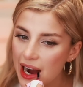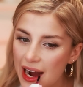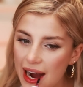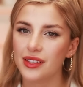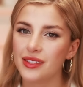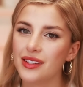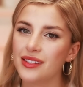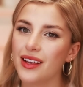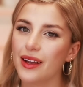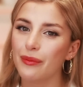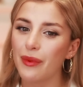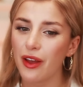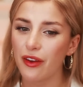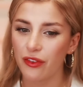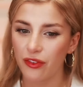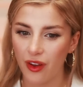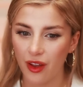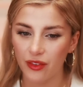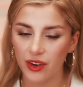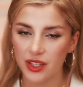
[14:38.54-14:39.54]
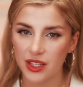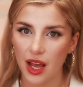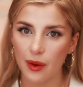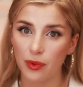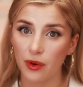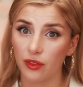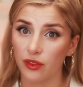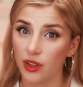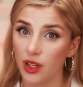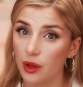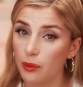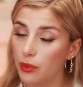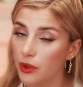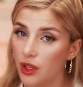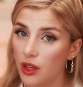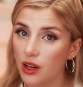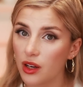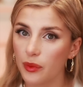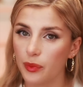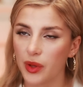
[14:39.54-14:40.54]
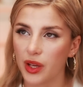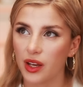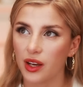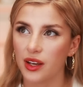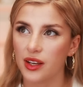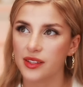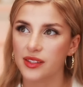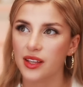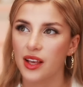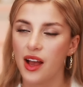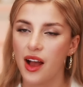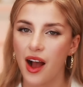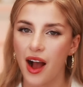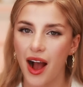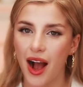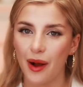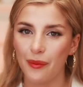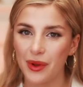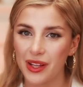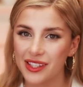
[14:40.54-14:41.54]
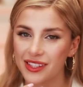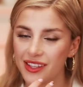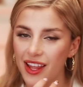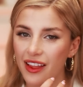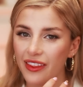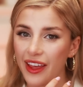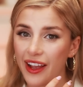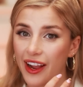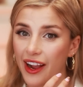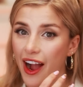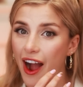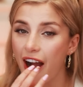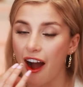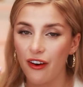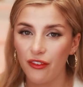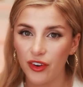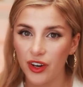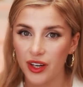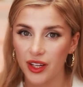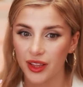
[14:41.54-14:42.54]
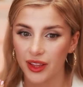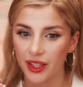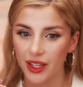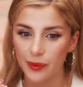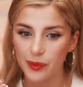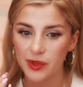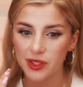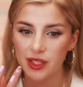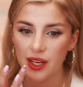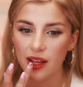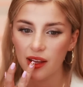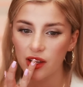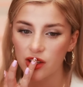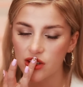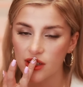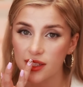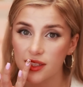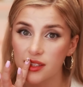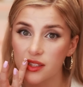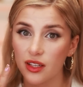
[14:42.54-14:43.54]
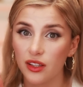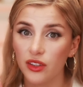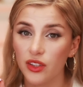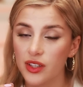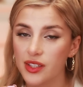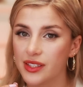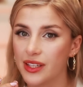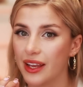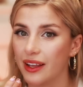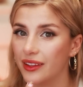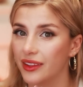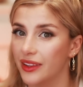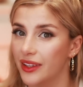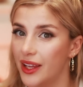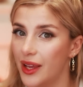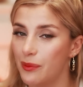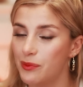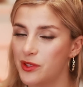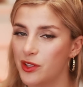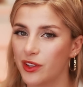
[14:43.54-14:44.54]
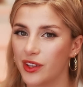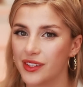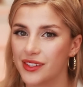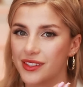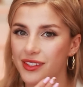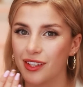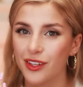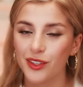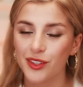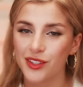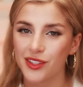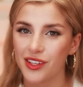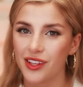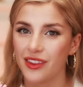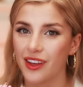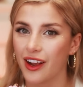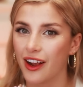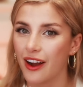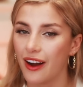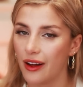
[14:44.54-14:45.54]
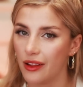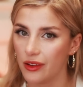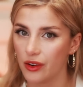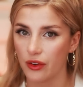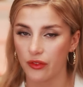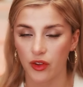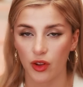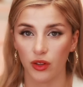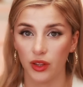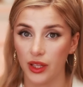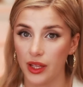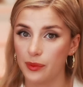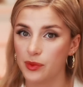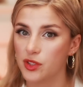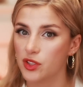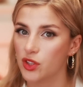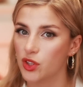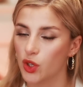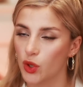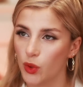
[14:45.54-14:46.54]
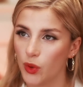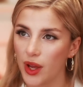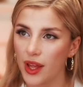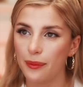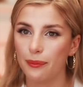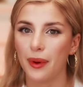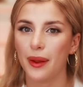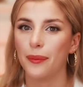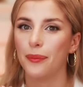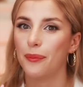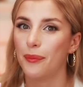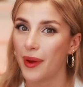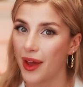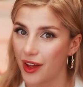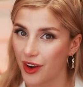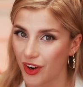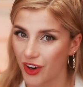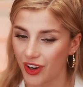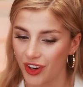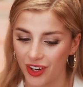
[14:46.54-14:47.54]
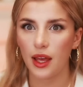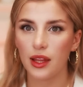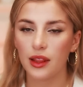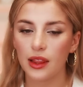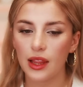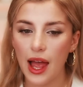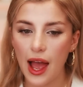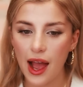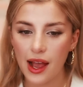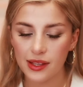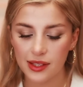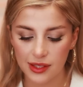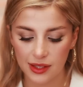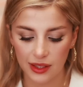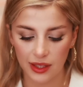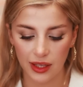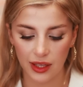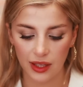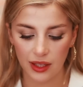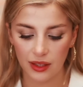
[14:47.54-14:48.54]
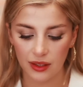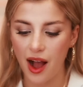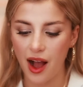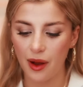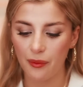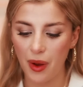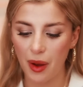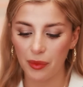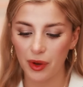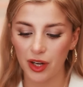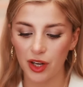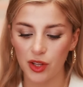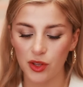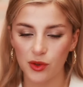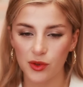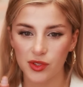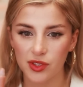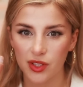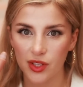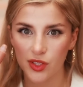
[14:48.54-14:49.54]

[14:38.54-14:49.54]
This is like my favorite type of lip look because it's not like covered in lipstick. It just still looks like lips. You can still see the color of your lips through it, but better. And lastly, I'm gonna use